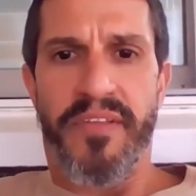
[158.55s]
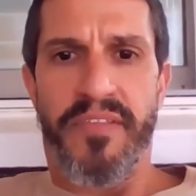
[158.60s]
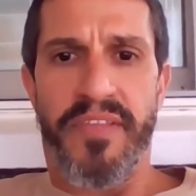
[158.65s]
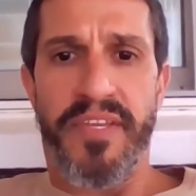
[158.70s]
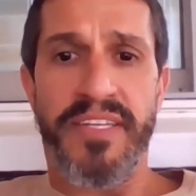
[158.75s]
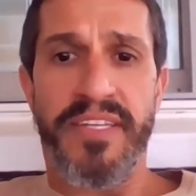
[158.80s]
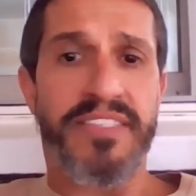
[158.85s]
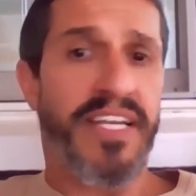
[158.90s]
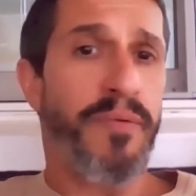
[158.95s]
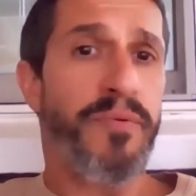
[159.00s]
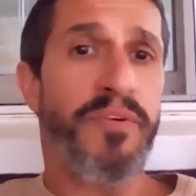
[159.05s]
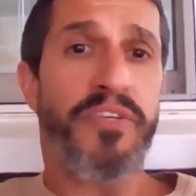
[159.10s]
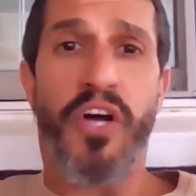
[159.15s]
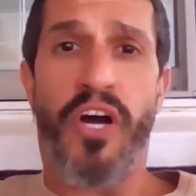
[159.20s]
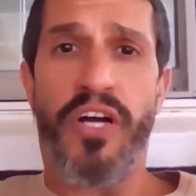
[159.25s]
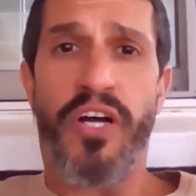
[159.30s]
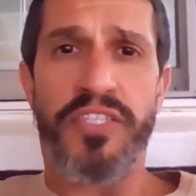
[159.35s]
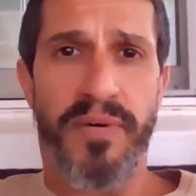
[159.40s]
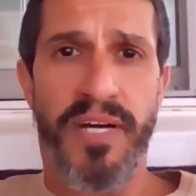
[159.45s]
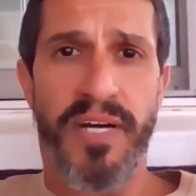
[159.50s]
things that would
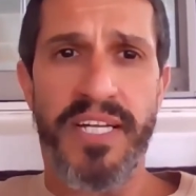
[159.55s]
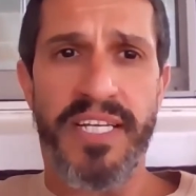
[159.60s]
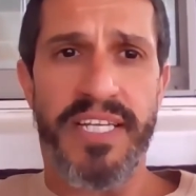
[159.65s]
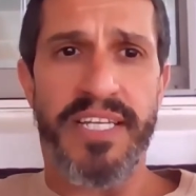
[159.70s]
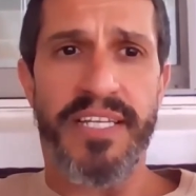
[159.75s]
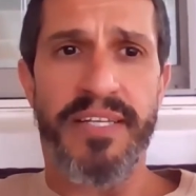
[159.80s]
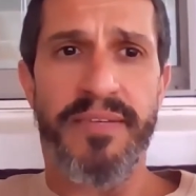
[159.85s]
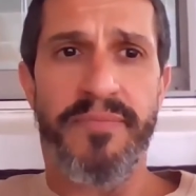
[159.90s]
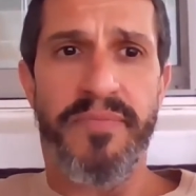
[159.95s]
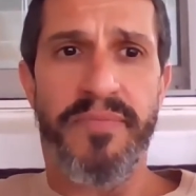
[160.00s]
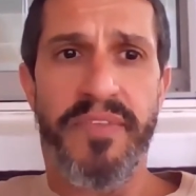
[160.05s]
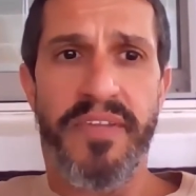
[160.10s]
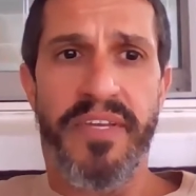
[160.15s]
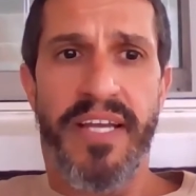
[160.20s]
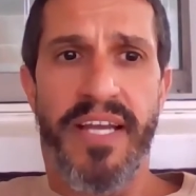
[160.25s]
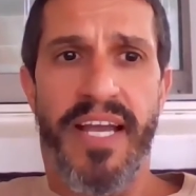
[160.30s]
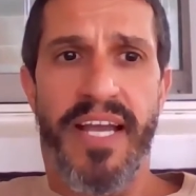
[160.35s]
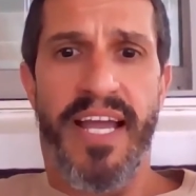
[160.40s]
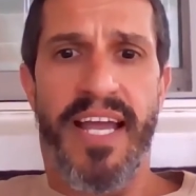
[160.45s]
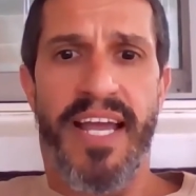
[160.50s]
cost money
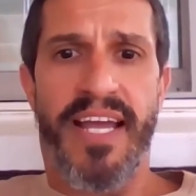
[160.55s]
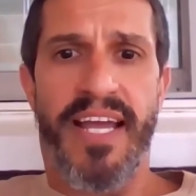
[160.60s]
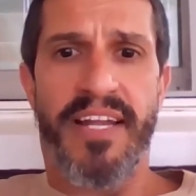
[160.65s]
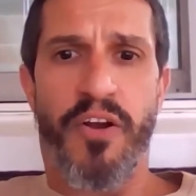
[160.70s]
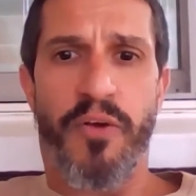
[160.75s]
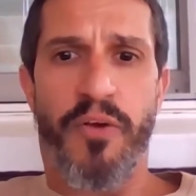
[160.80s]
and